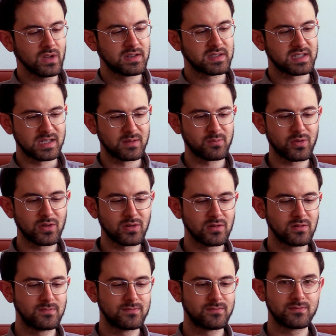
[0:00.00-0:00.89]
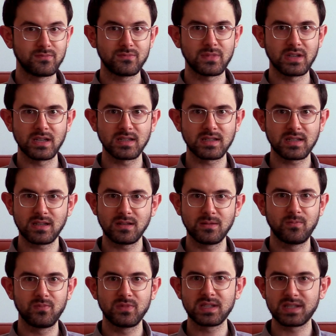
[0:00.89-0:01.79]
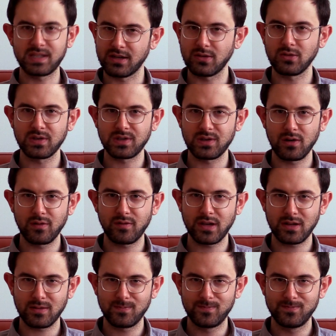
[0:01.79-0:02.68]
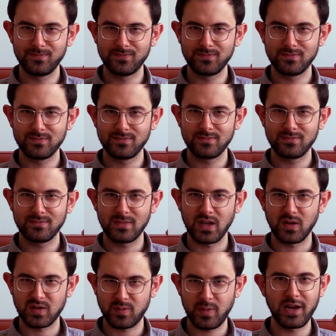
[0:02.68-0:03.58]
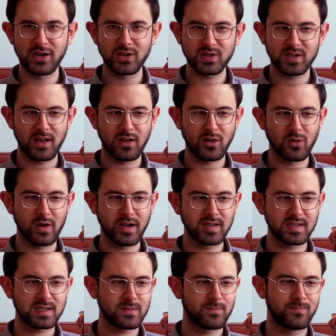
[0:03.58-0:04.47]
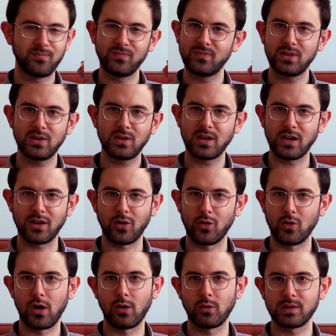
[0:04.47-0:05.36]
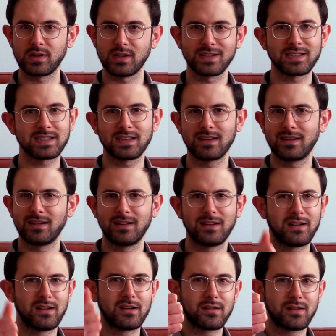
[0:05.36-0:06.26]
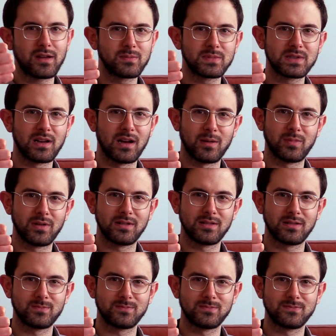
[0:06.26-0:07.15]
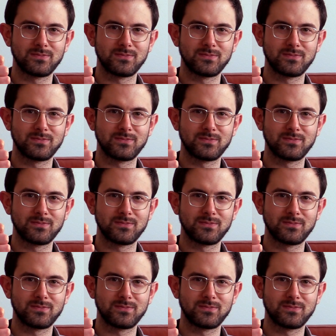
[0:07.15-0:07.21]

simple, easy, single serving of Spanish-style rice, you can't go wrong with this. Thumbs up.